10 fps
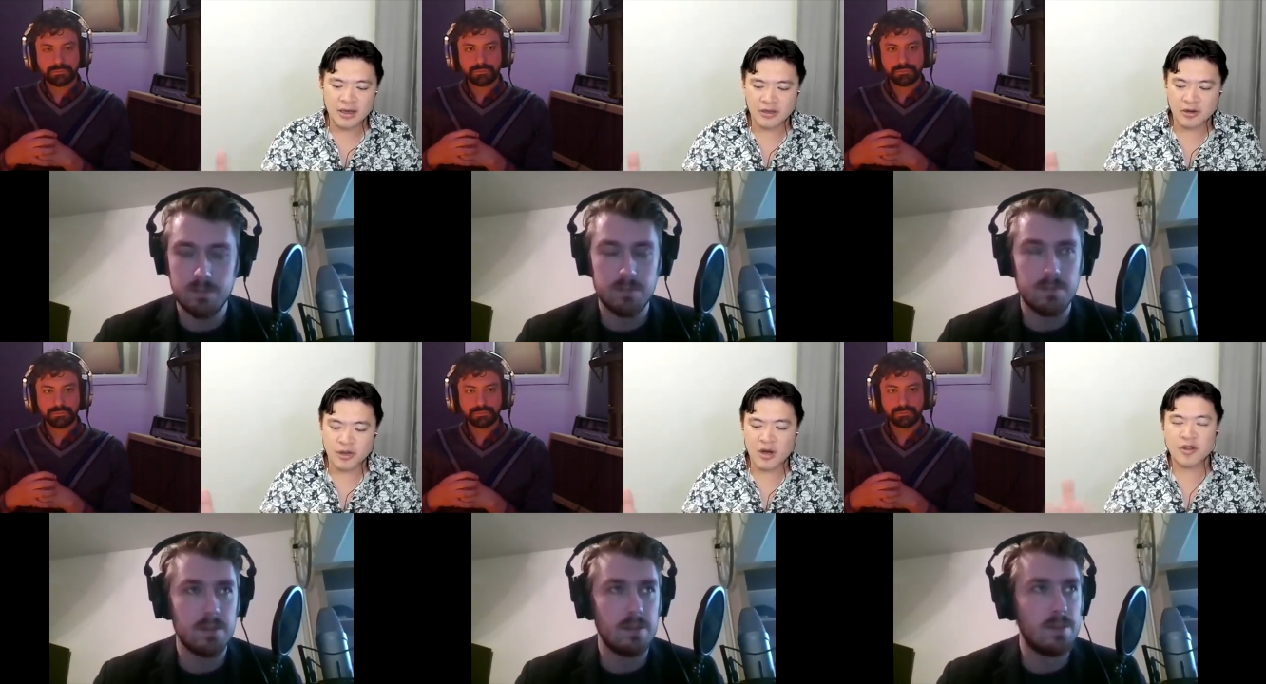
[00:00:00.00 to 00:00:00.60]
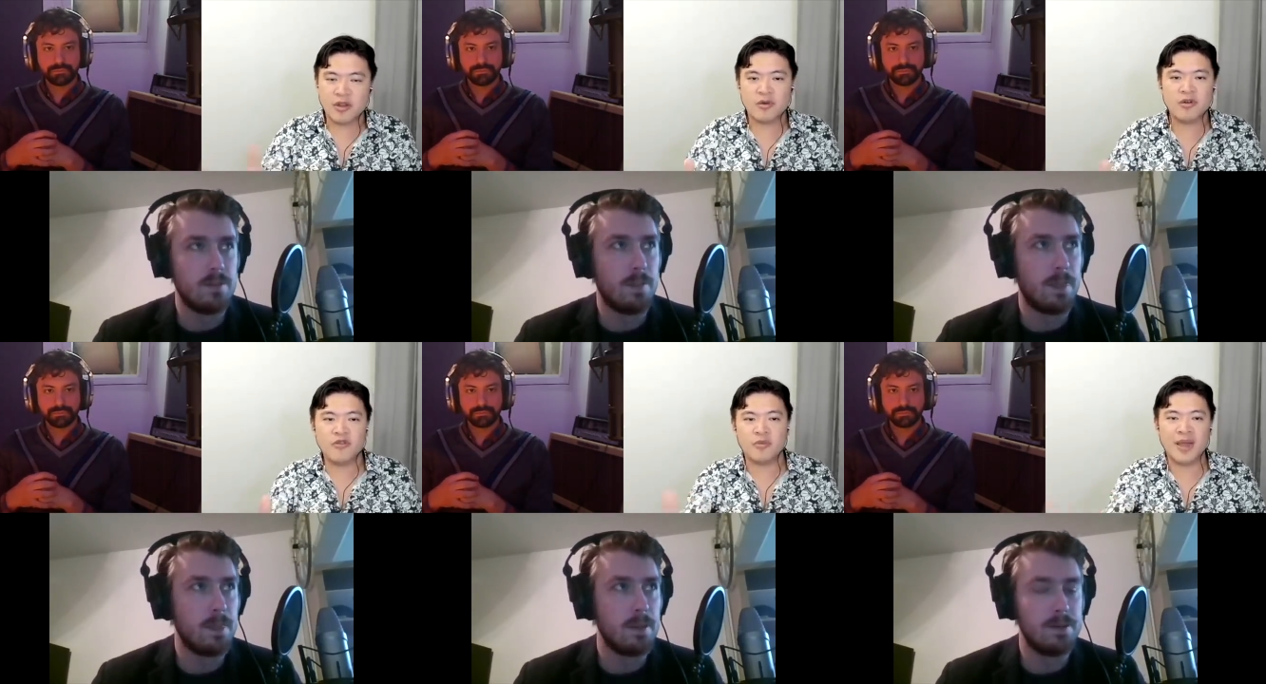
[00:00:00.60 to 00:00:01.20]
Speaker 1: you know, we got Monero
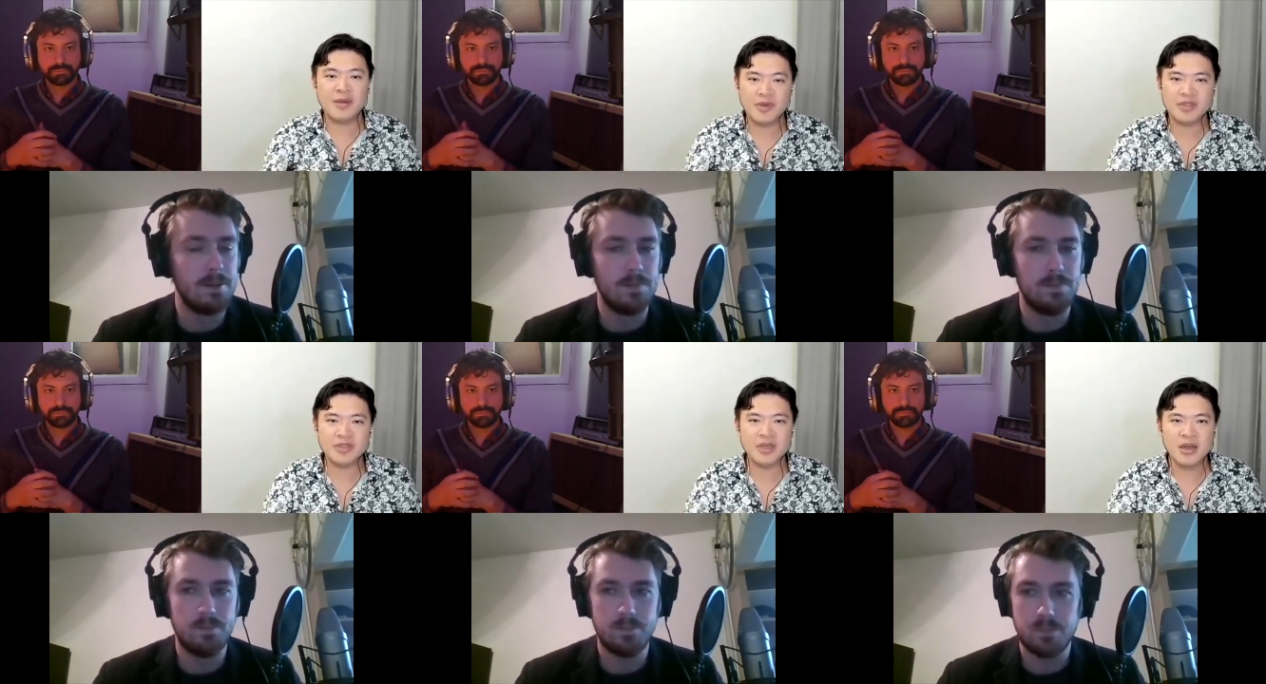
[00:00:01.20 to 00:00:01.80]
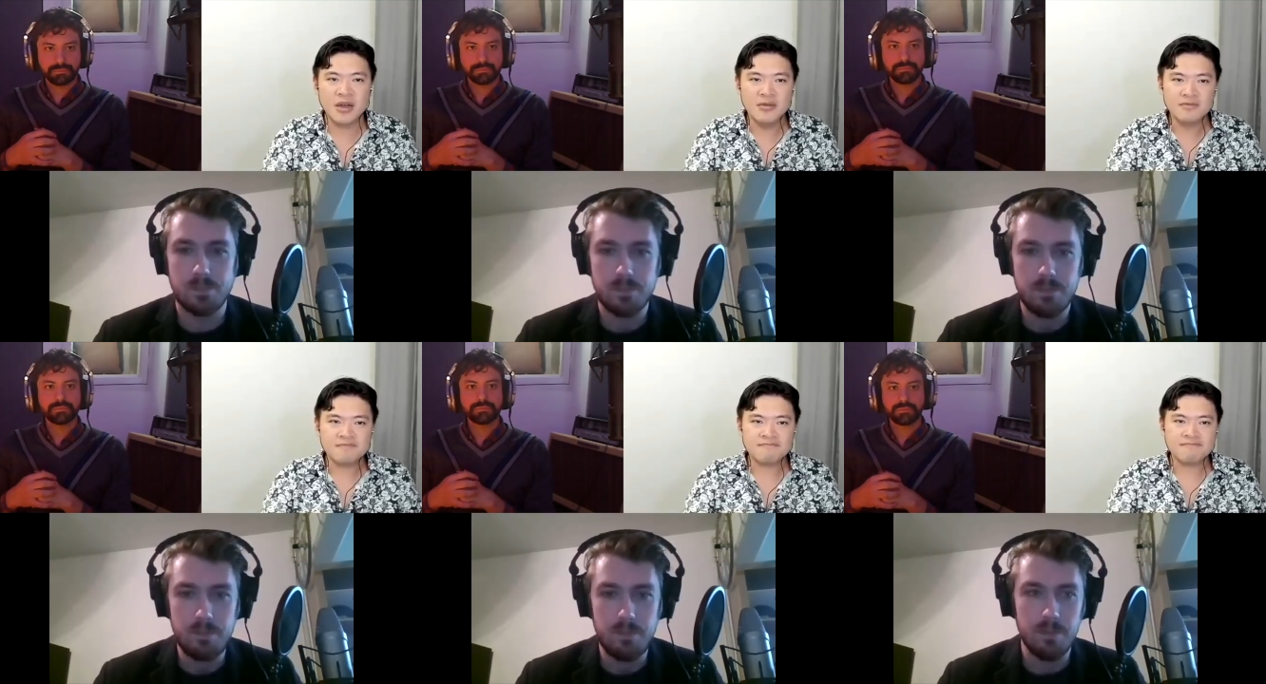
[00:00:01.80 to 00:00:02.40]
for payments.
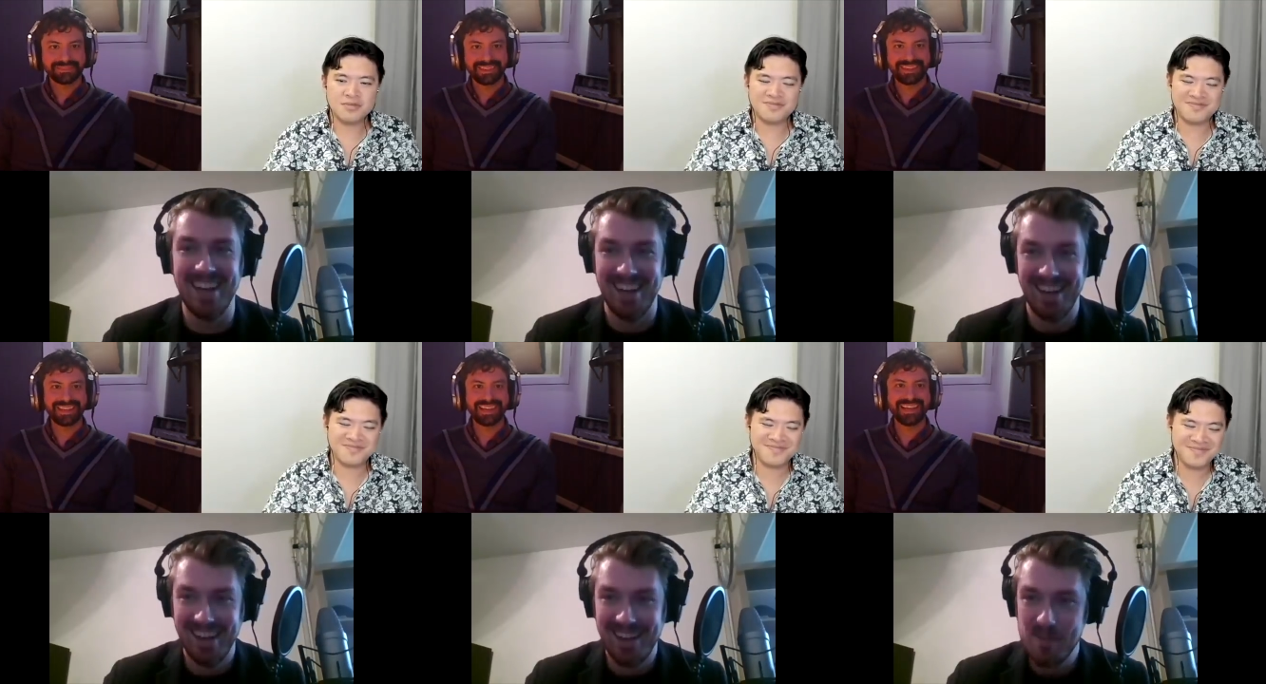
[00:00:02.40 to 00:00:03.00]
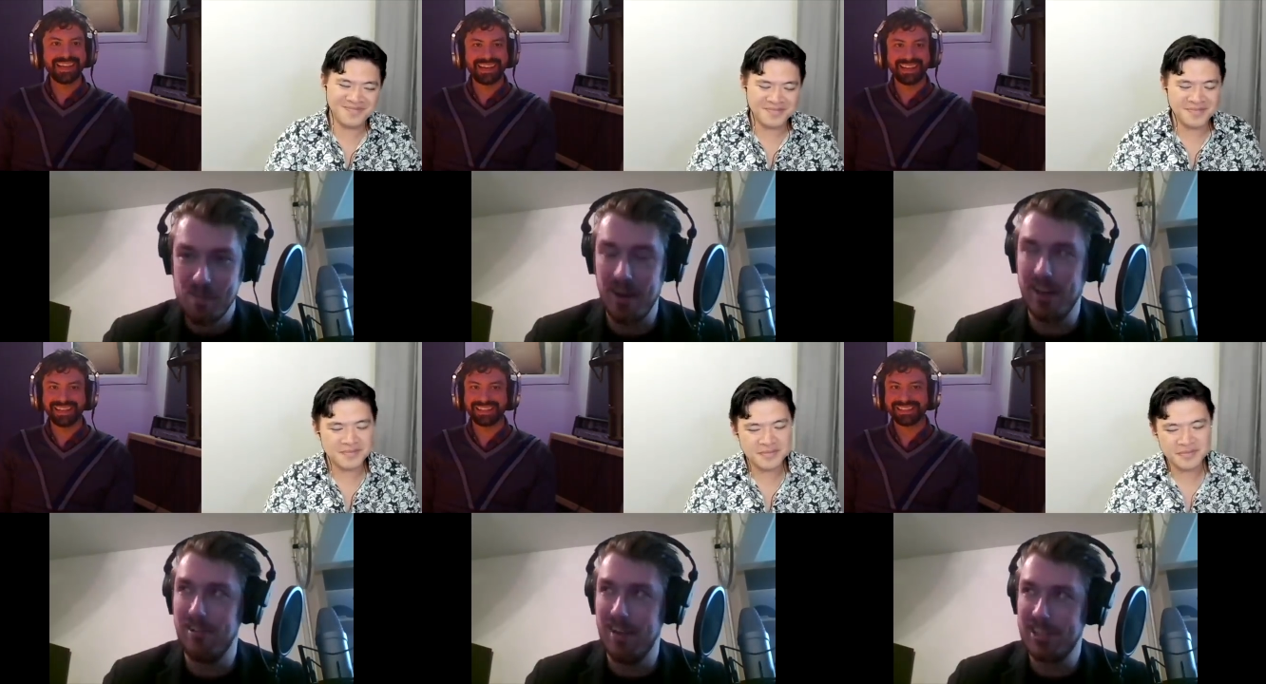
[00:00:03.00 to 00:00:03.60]

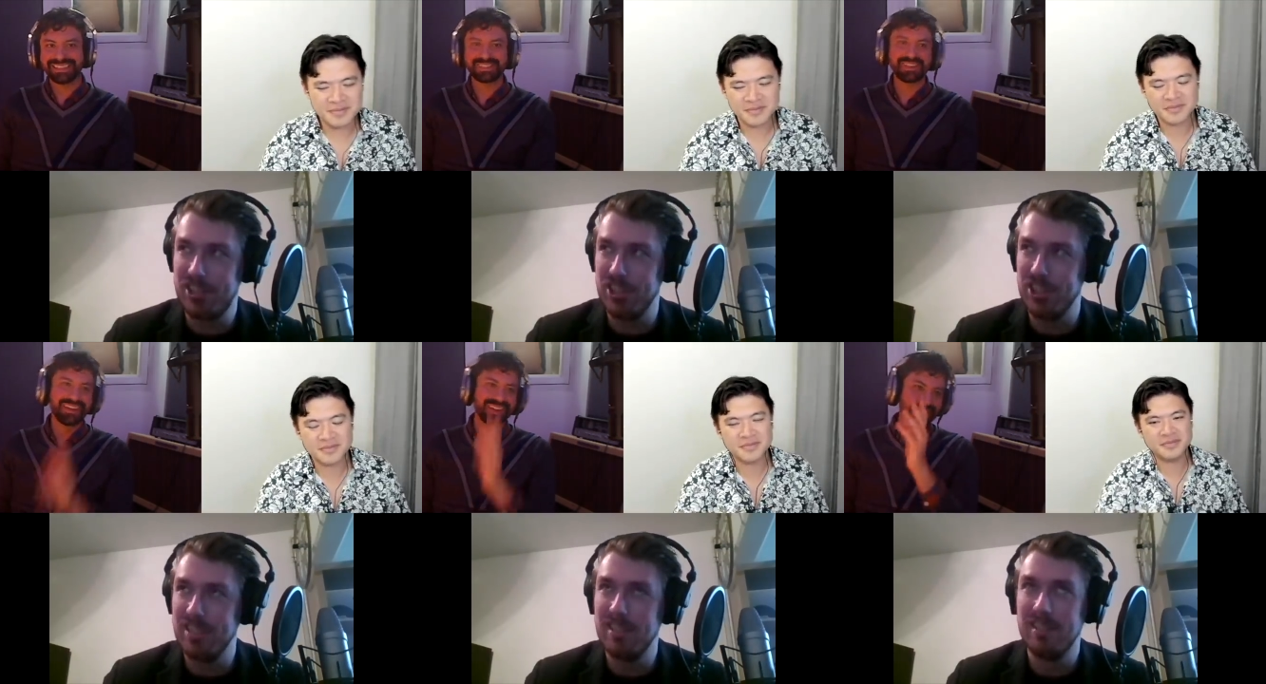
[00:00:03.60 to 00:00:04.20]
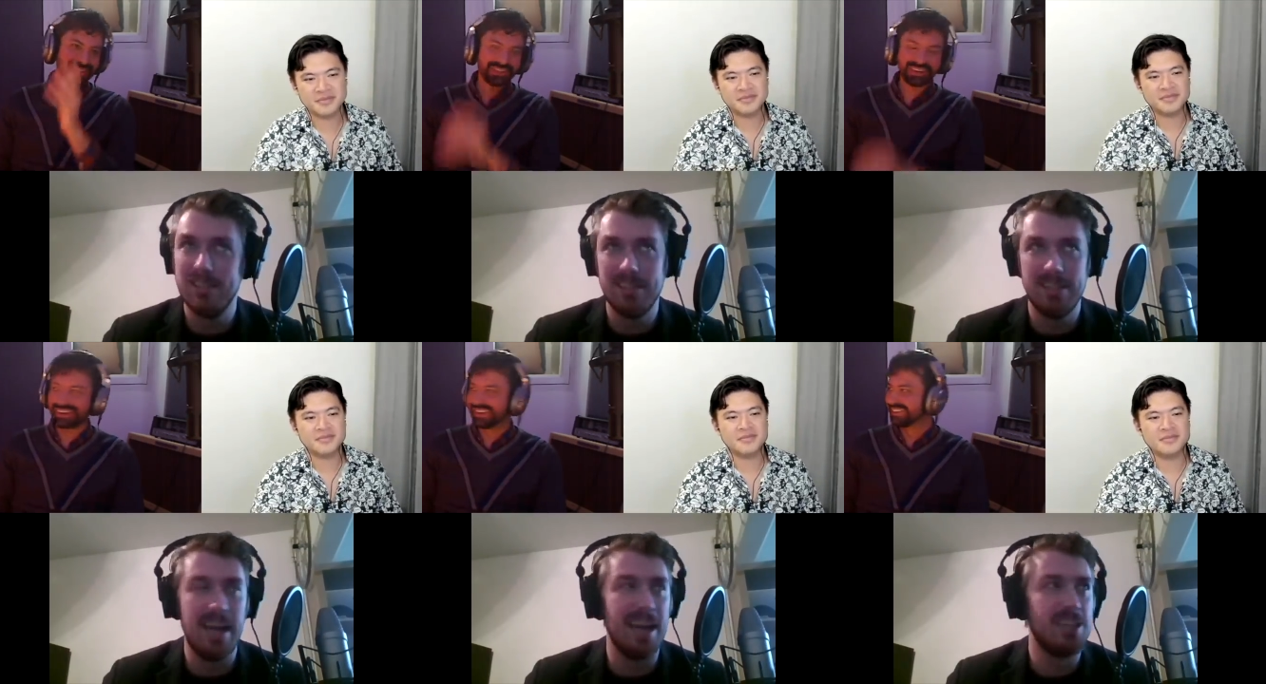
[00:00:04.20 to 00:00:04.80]
Speaker 2: Bi-directional
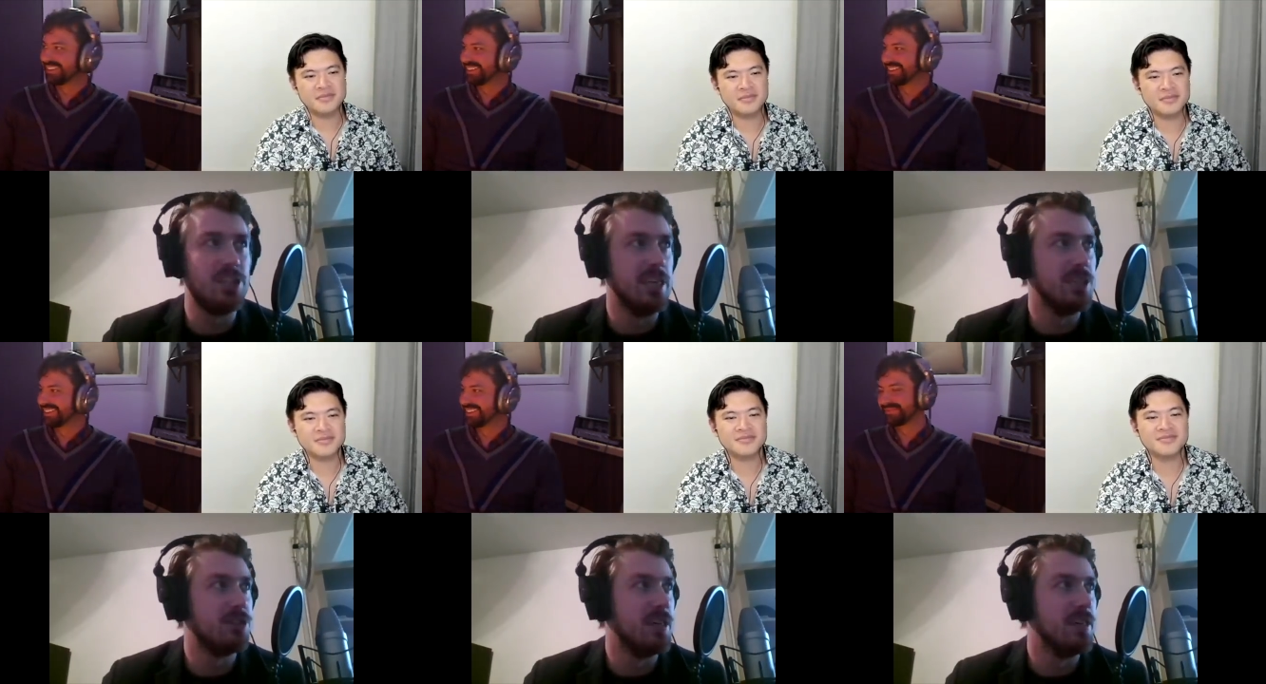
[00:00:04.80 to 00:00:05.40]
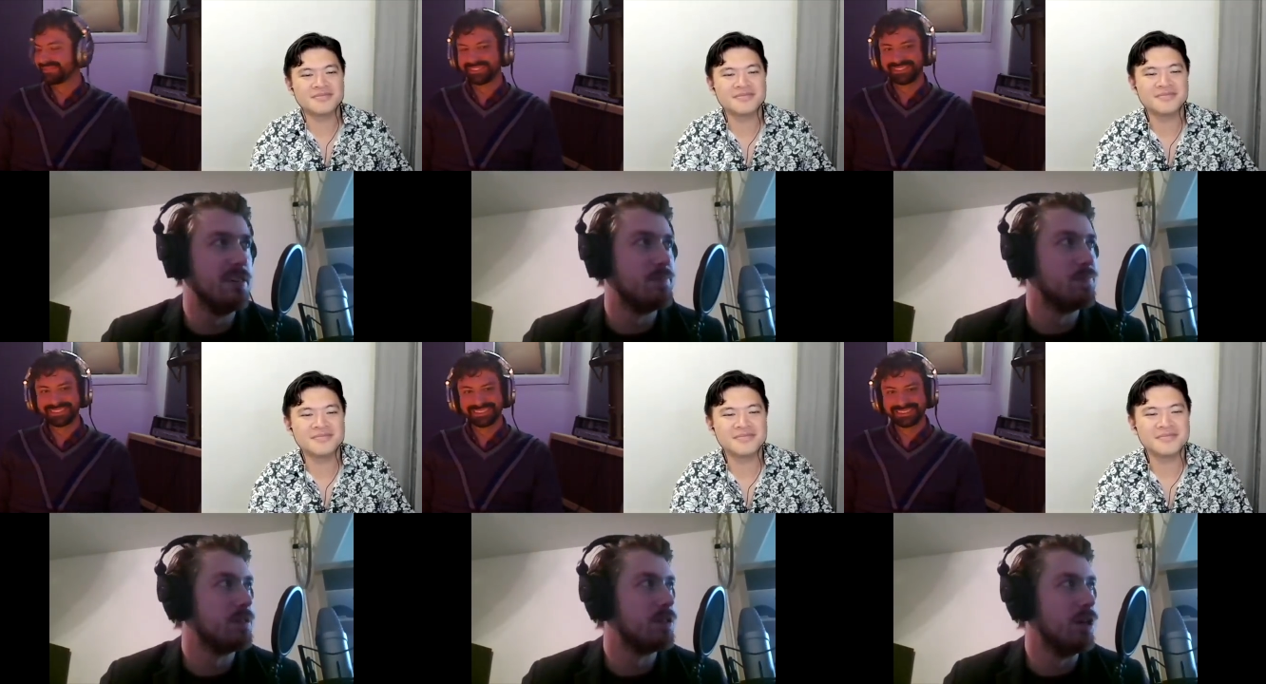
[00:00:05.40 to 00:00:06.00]
exchange, right? So